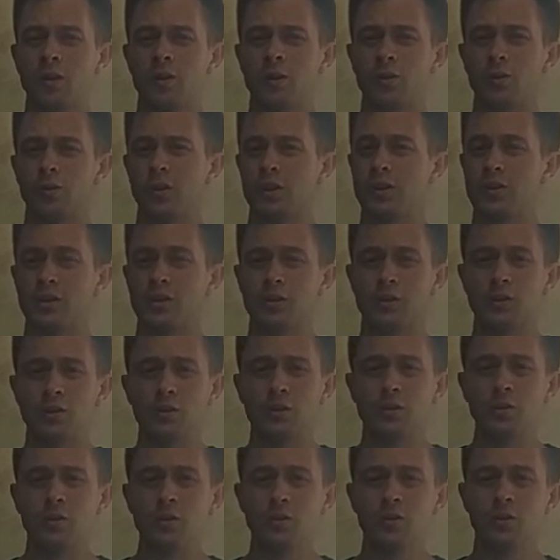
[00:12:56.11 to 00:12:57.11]
what to
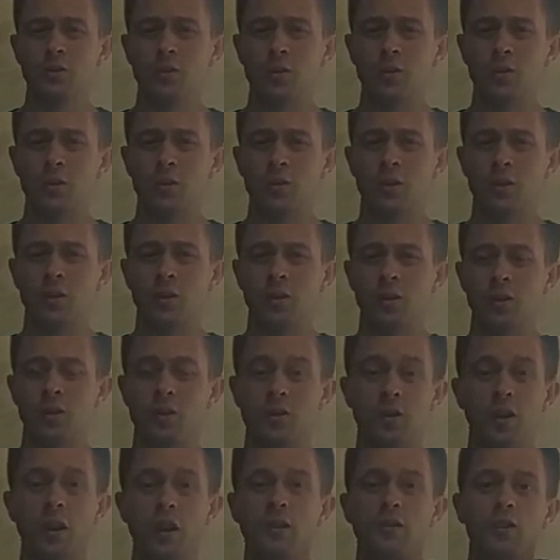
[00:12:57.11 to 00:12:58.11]
do,
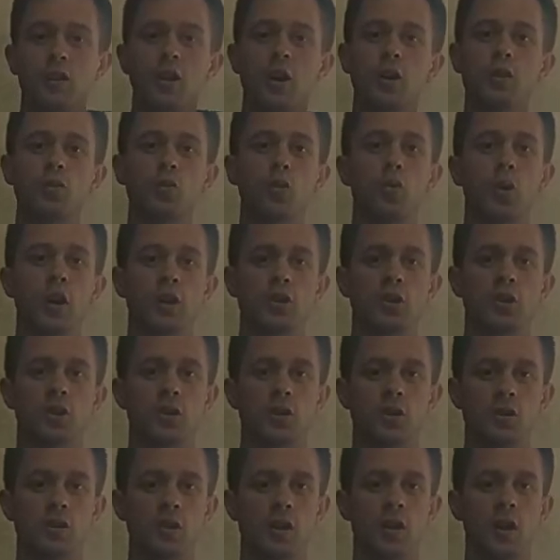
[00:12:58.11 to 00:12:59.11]
you have a lot of
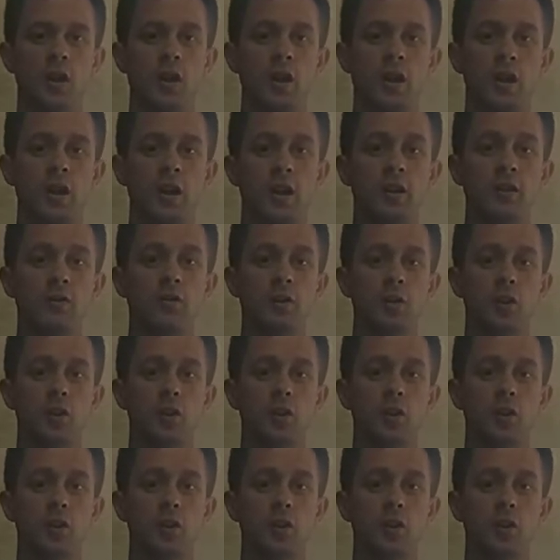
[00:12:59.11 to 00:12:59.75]
questions. And if you